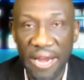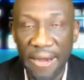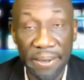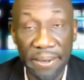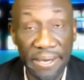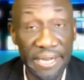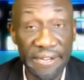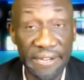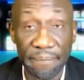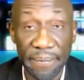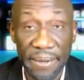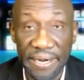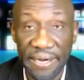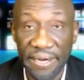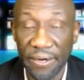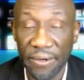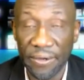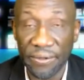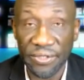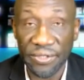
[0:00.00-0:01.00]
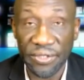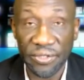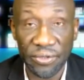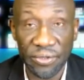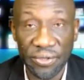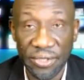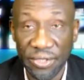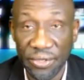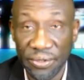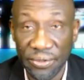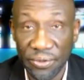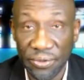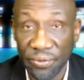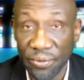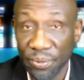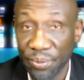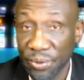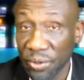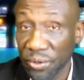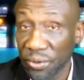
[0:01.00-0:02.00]
Believe me,
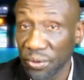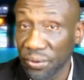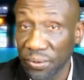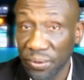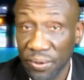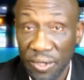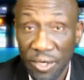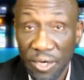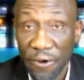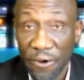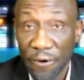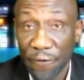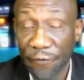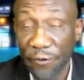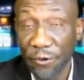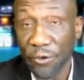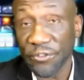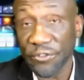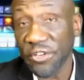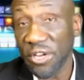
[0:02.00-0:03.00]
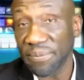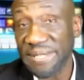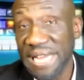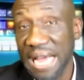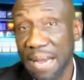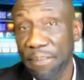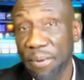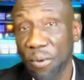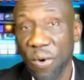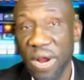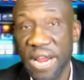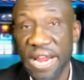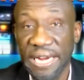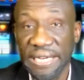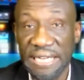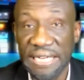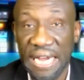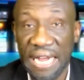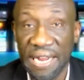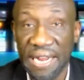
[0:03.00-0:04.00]
you'll feel some type of way at
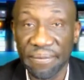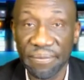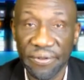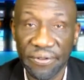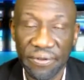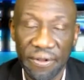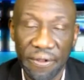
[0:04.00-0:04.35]
times,